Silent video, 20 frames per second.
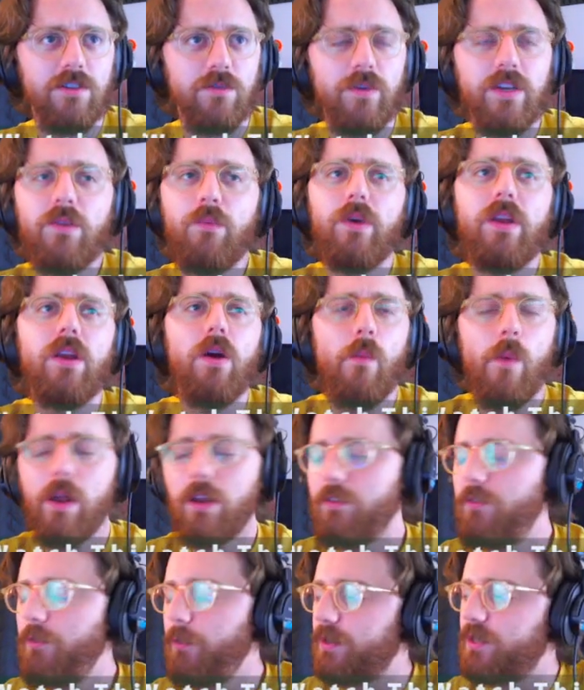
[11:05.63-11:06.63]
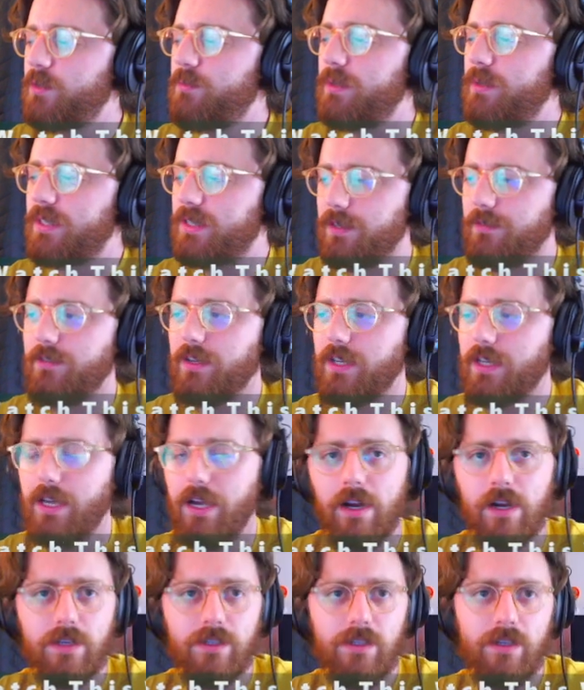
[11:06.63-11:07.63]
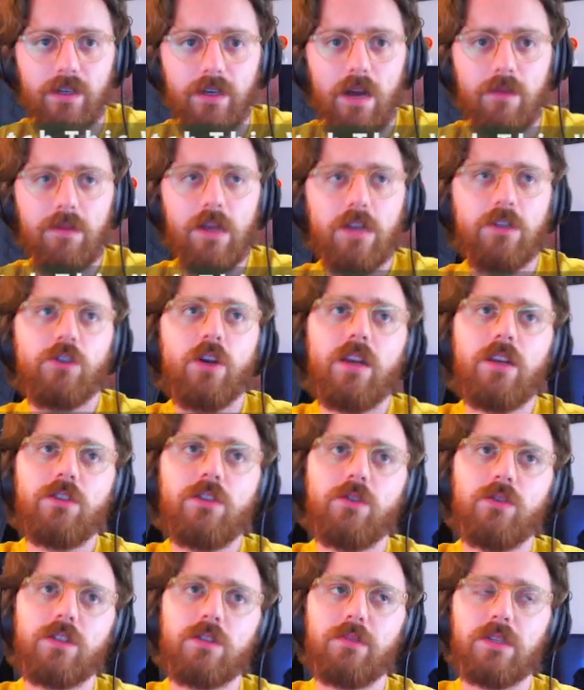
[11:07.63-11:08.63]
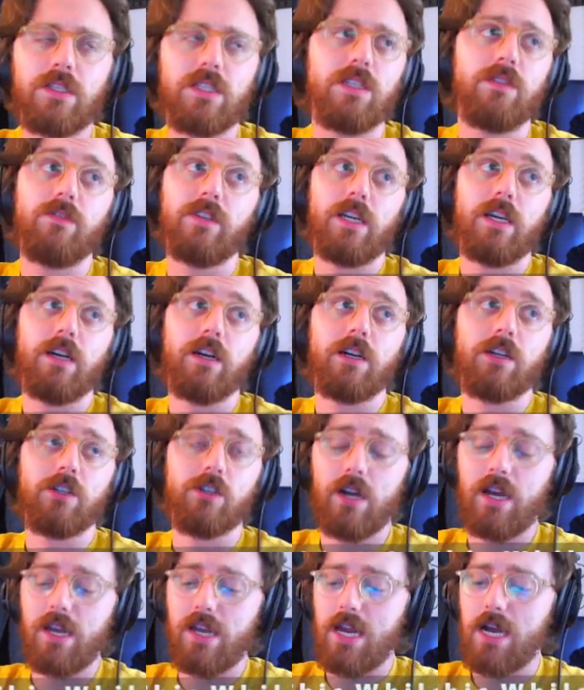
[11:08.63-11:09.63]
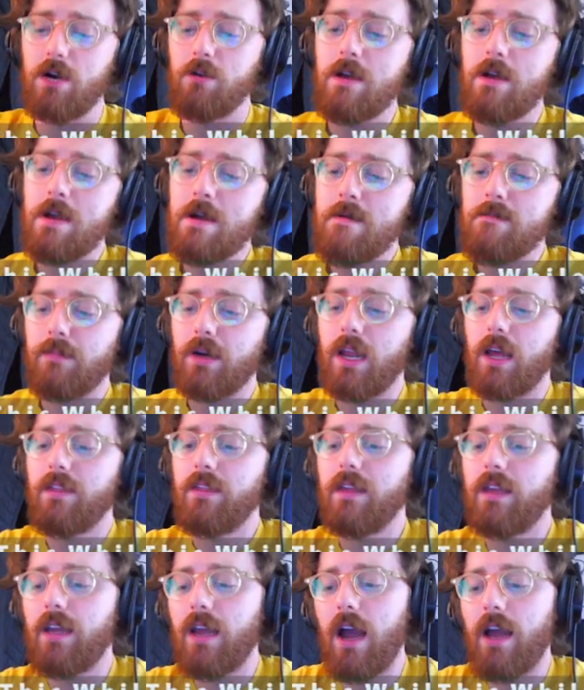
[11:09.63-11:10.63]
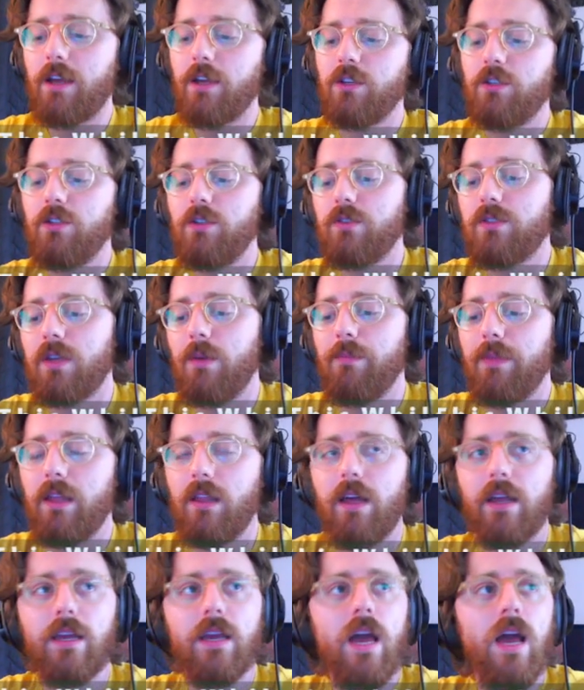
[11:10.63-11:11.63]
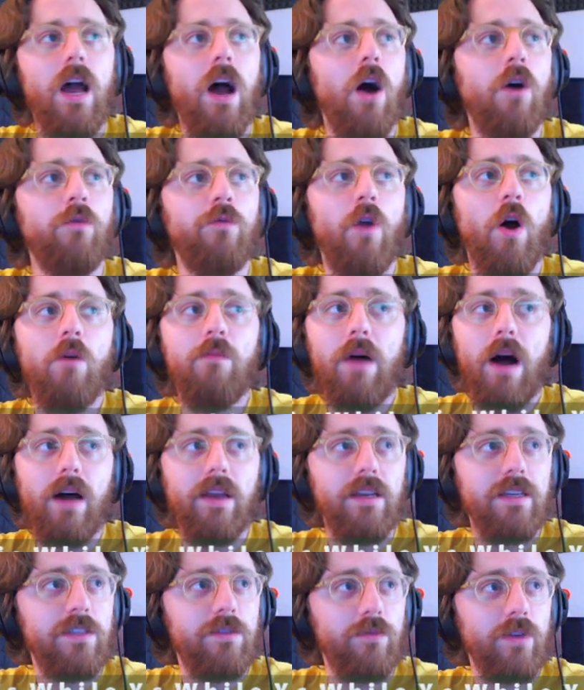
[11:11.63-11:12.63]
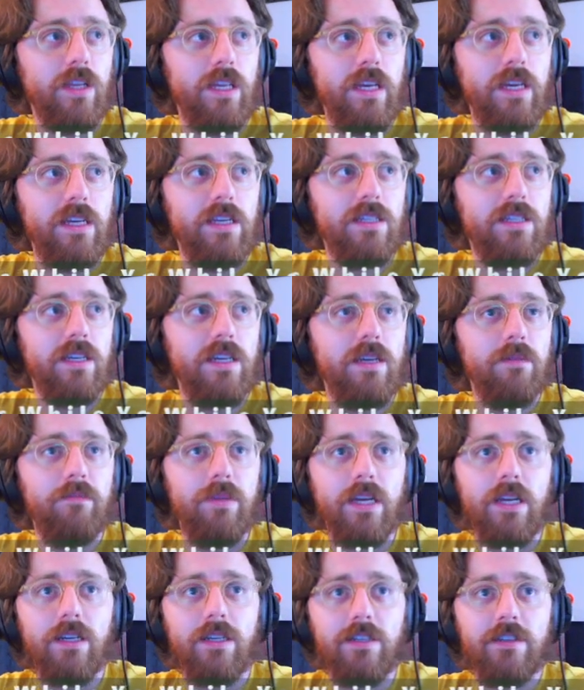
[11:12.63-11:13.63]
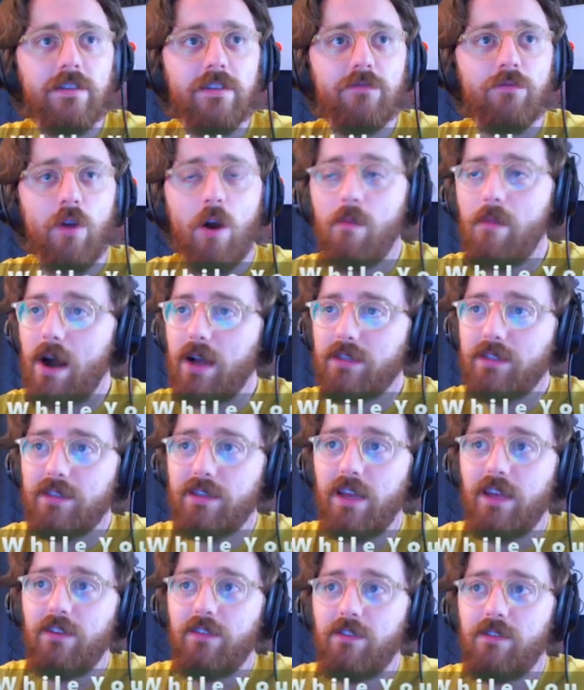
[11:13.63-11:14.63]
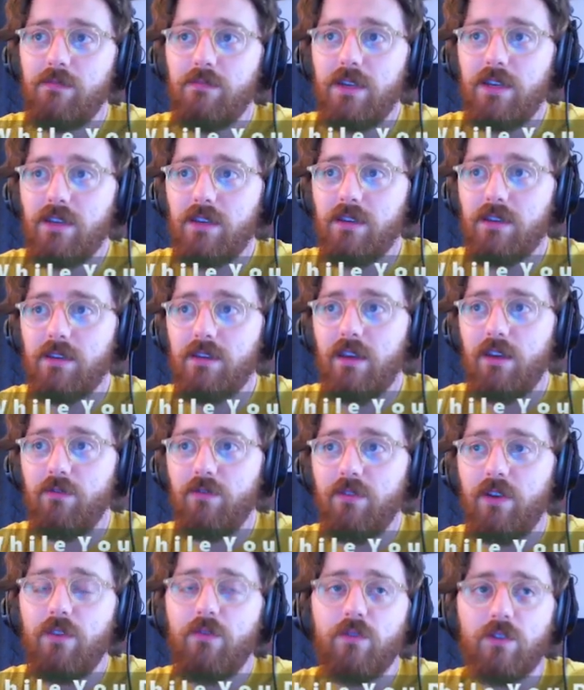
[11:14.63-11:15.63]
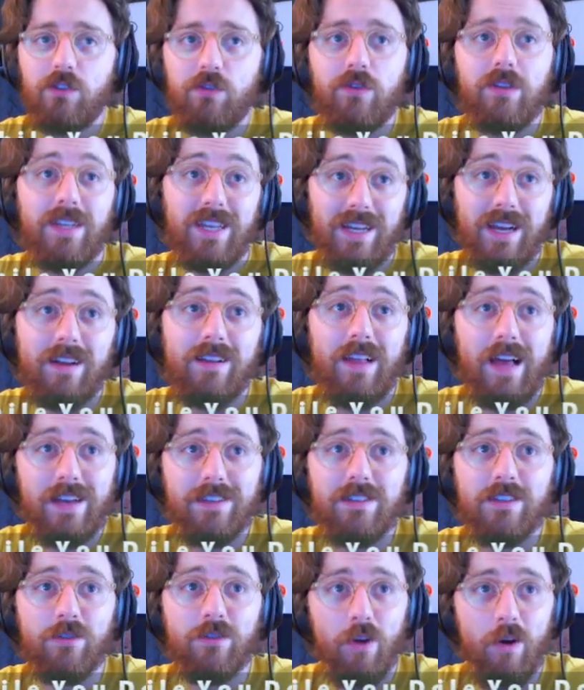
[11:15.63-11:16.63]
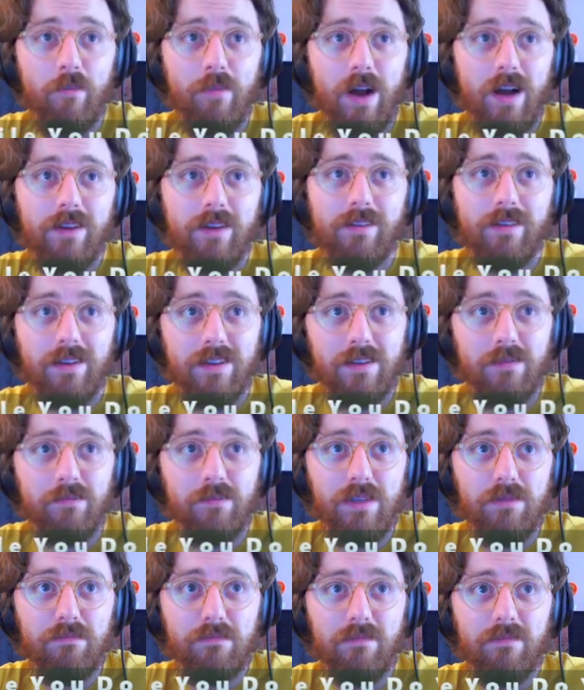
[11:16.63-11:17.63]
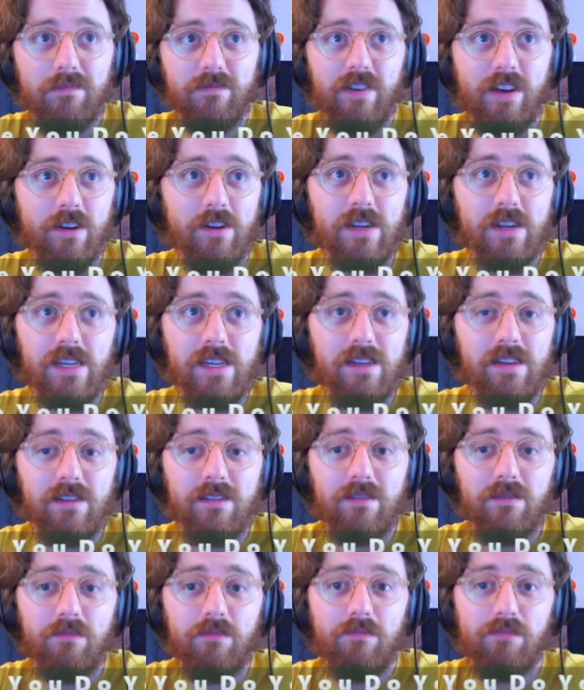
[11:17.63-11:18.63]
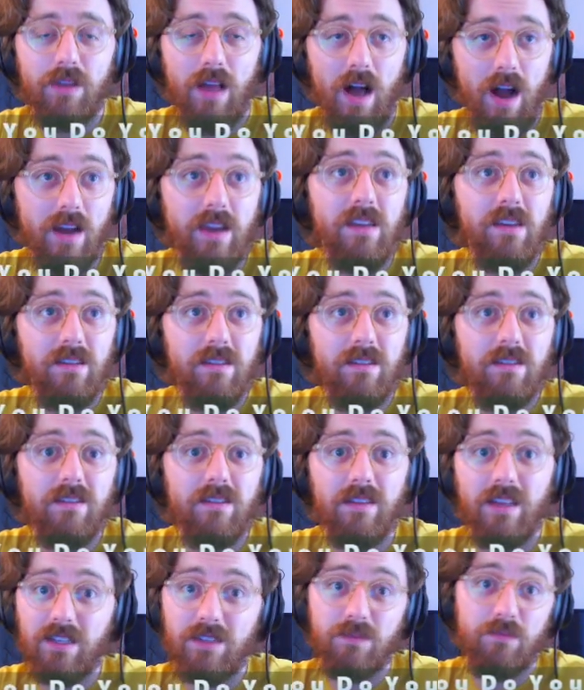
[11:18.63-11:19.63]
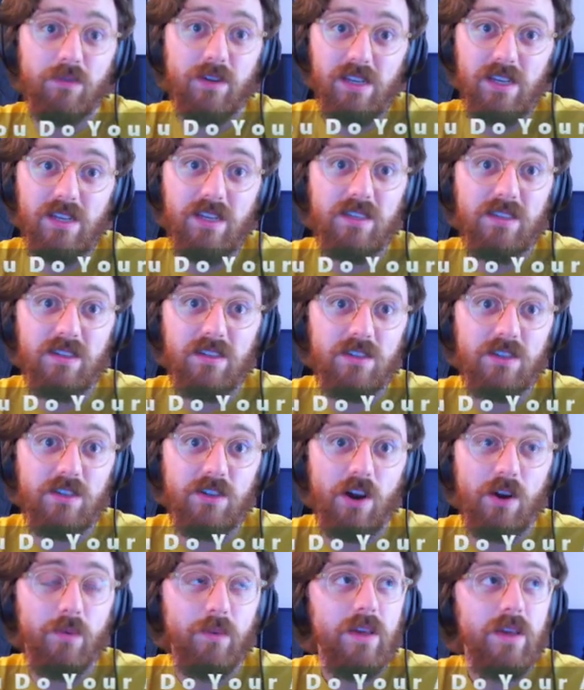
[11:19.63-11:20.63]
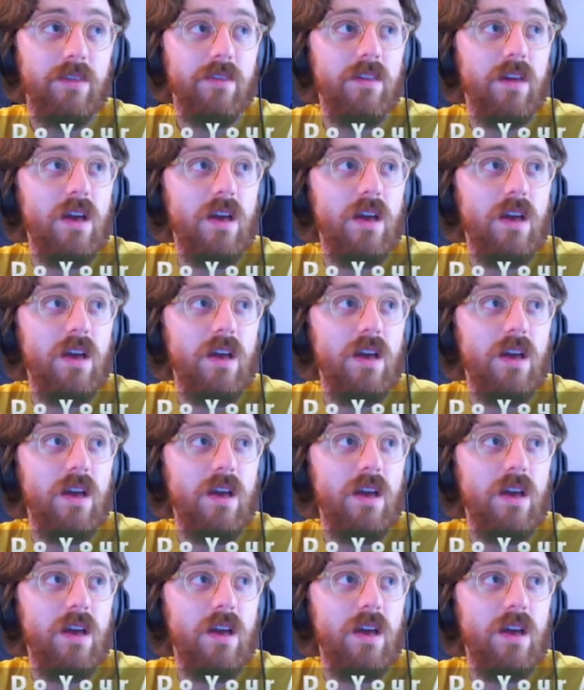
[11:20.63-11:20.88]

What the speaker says: We don't want to do a specific character. I'm not trying to do a specific character right now, but I think I could do something like a robot is really easy because robots tend to be, if we're doing like a classic robot, they can be very blocky, and that's pretty easy to start with.